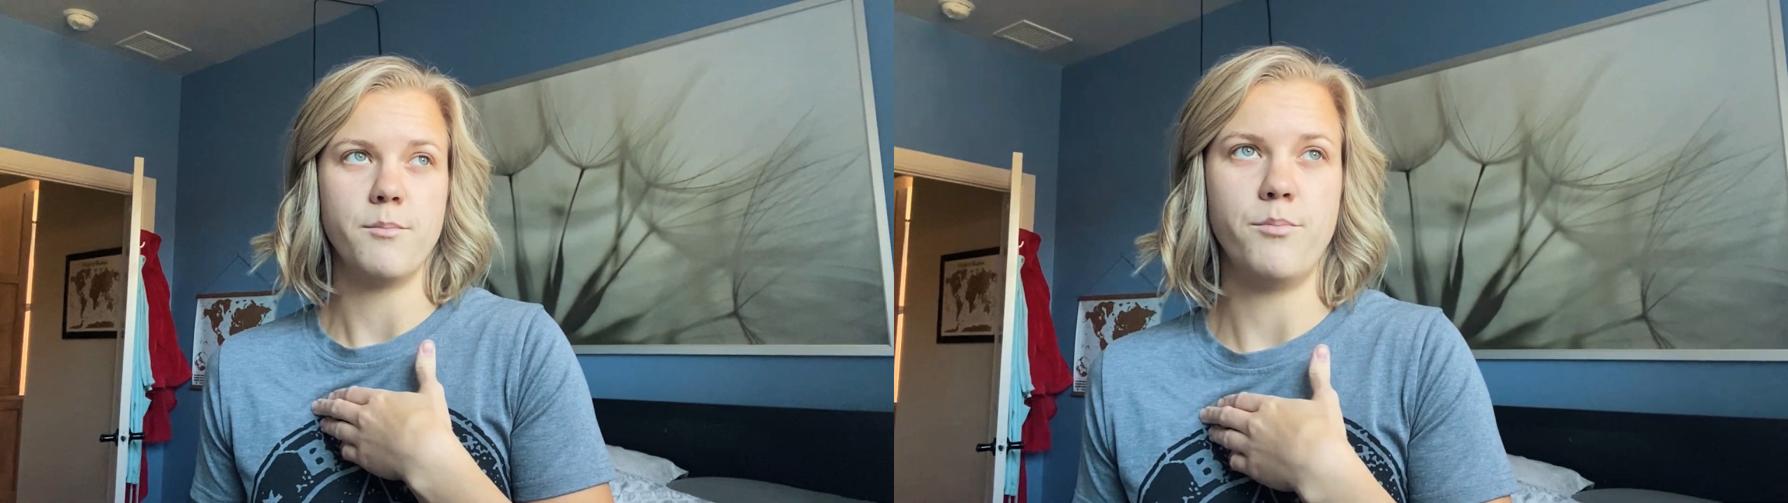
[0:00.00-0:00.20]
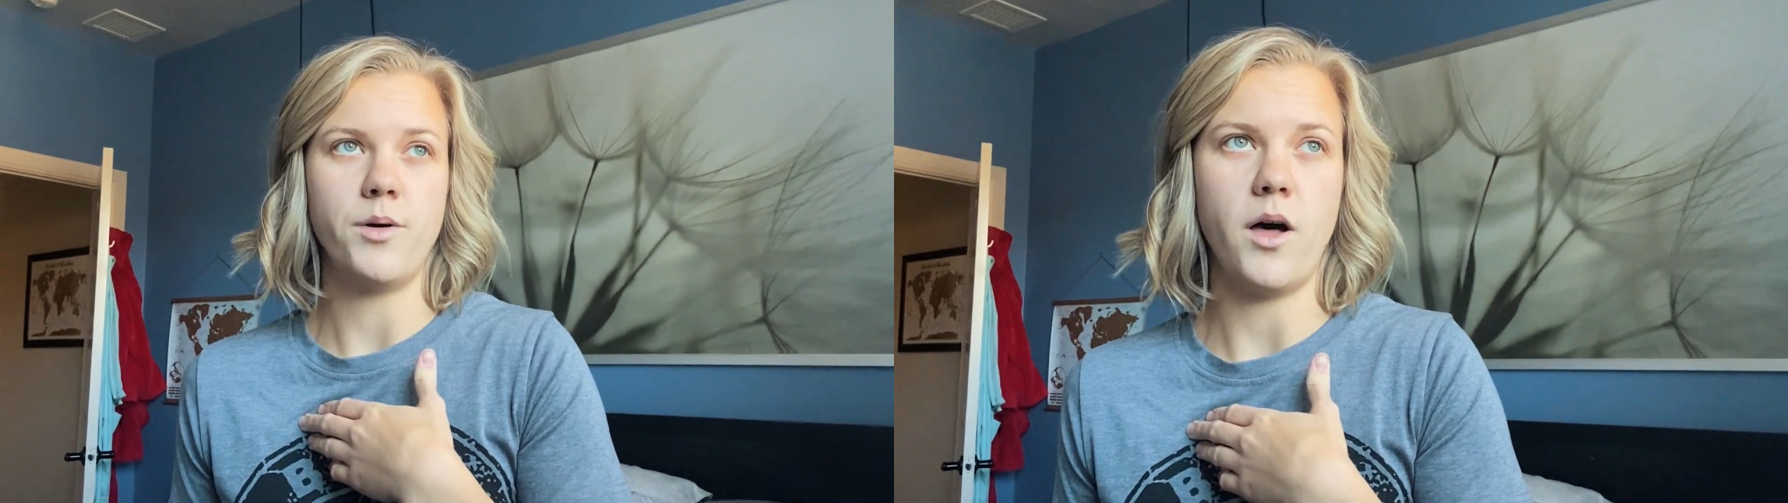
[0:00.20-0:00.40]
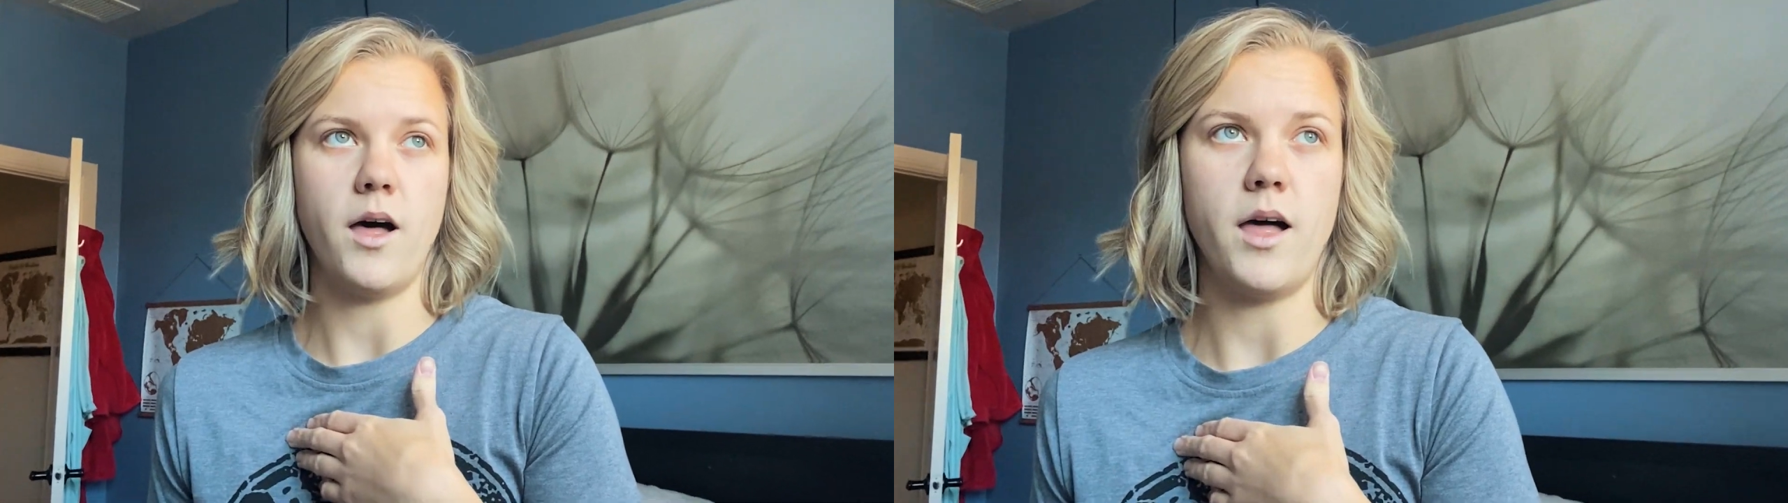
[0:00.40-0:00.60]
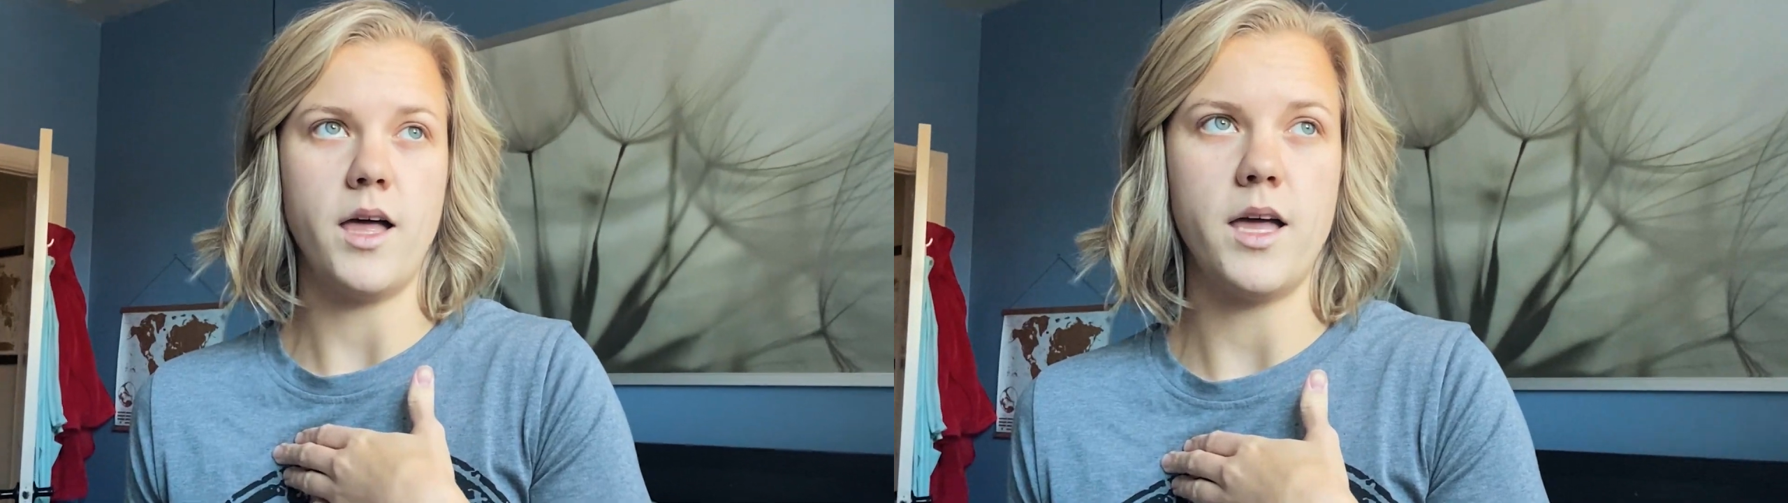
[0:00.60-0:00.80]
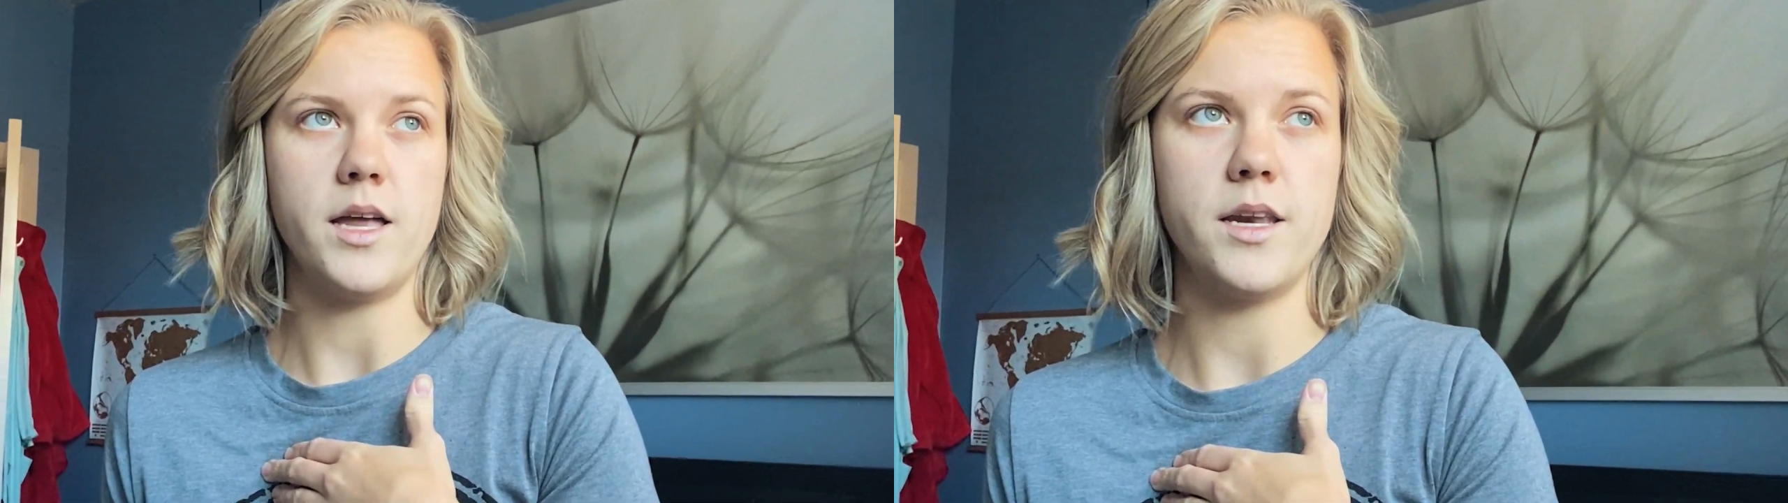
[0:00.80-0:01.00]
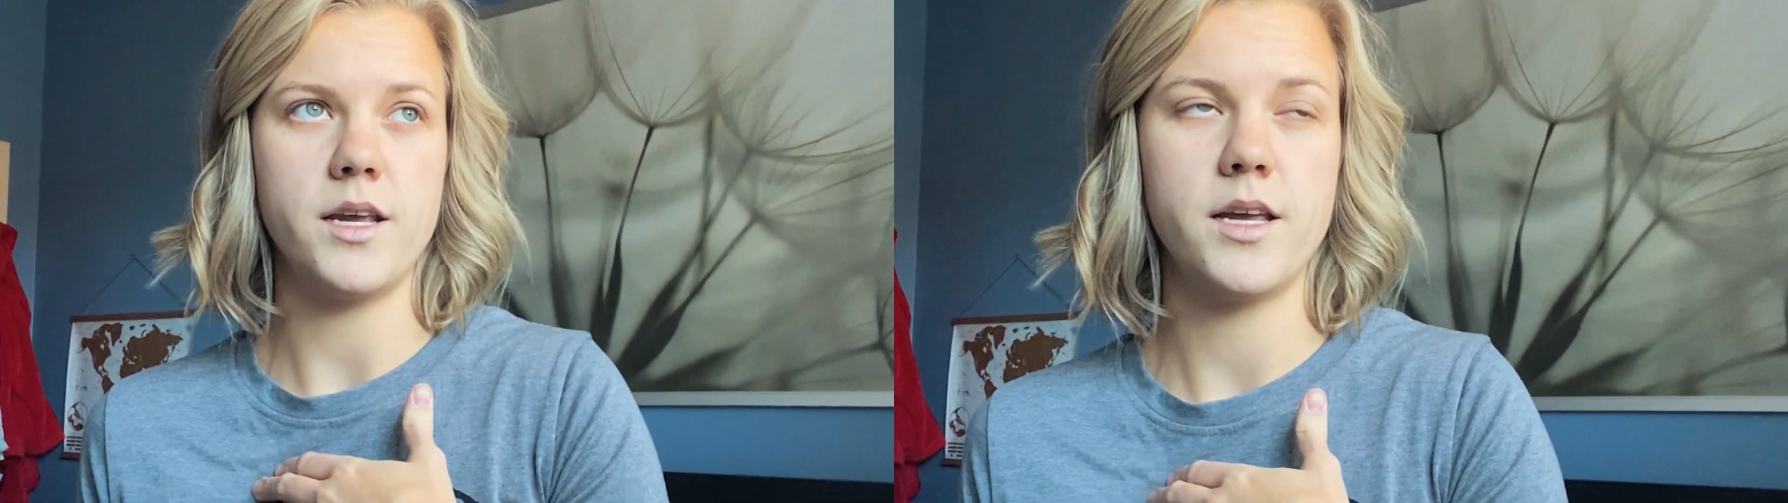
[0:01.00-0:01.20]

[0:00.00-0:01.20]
but